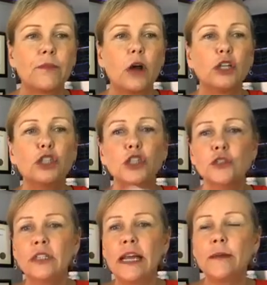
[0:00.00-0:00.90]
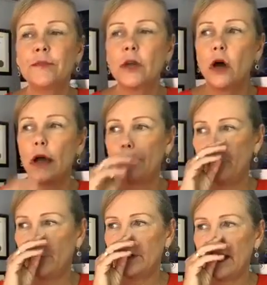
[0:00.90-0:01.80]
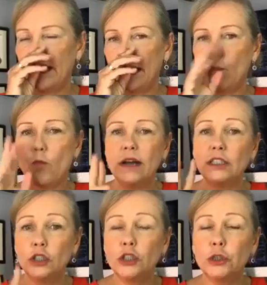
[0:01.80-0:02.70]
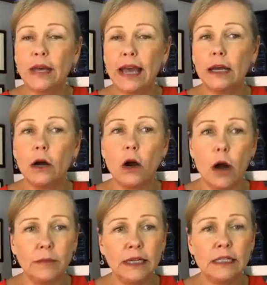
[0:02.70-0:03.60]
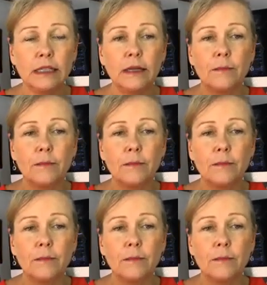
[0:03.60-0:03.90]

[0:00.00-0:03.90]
On Tuesday, I put a 1 to 2 egg omelet